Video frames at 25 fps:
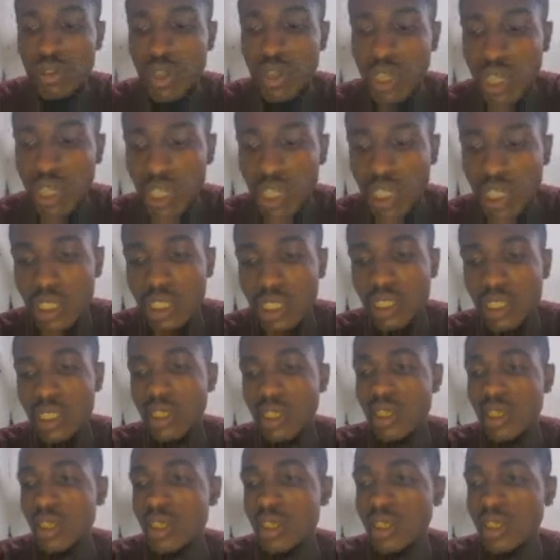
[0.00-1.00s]
And
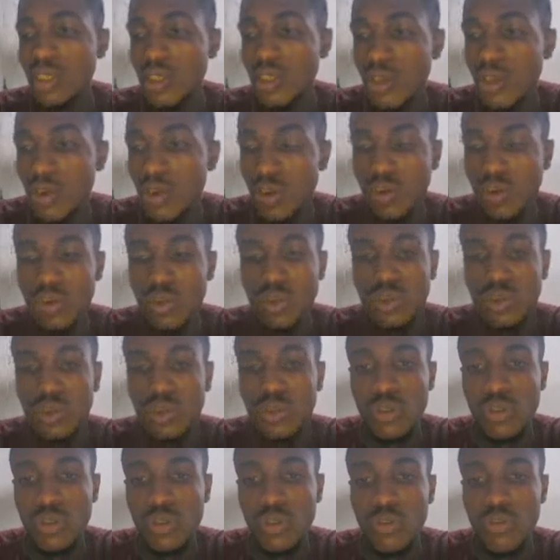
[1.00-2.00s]
God
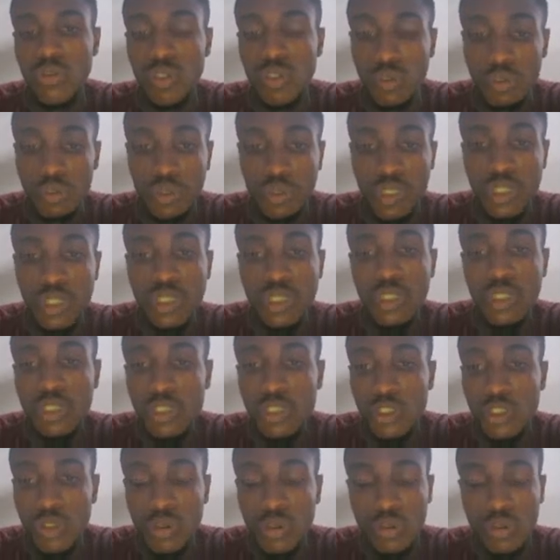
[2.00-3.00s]
forbid
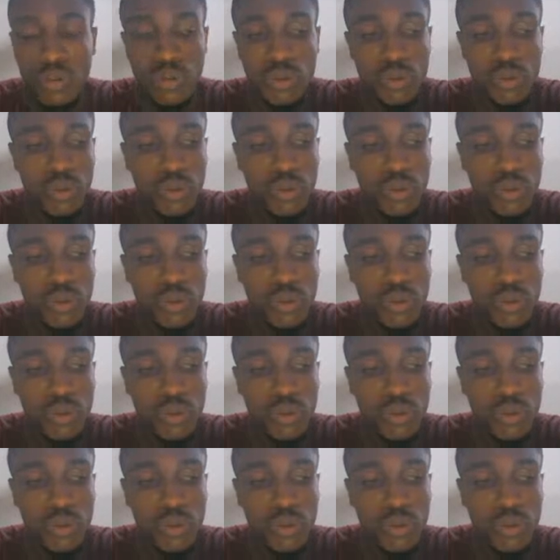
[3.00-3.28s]
you